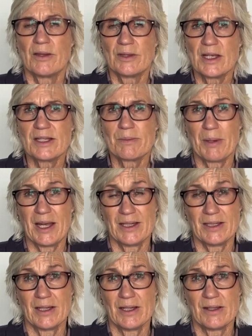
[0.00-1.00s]
These
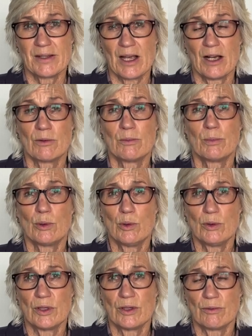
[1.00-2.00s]
patterns are
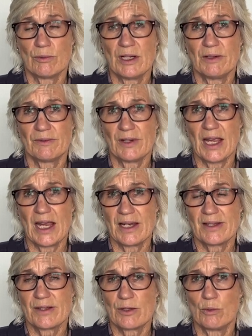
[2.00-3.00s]
important red
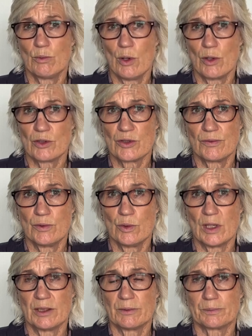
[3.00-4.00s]
flags to watch
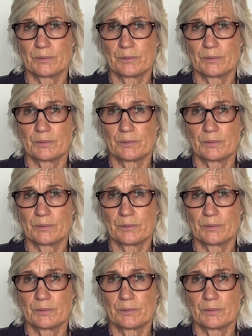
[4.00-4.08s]
for.